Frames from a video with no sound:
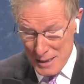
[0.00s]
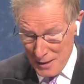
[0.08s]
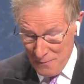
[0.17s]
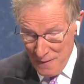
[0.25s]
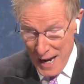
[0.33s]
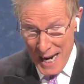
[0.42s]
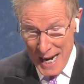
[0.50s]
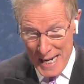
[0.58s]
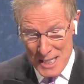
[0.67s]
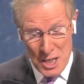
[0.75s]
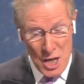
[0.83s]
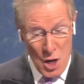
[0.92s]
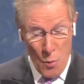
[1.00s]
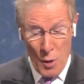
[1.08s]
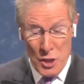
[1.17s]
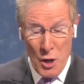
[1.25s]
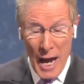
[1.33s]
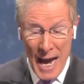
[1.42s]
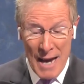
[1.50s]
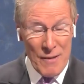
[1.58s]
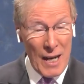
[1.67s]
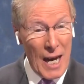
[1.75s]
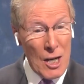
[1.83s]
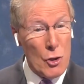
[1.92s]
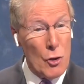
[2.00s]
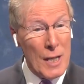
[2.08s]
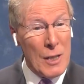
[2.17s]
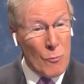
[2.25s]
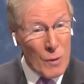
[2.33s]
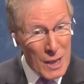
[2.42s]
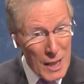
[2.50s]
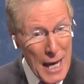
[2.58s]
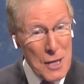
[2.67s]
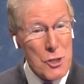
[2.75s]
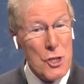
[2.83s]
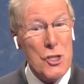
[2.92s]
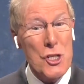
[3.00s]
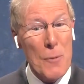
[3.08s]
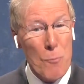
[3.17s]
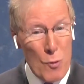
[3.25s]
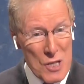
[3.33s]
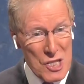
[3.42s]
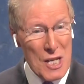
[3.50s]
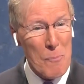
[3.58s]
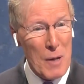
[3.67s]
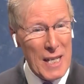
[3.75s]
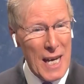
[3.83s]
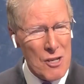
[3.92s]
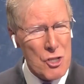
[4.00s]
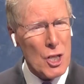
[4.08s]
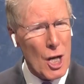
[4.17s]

defines when you have a good relationship with somebody else.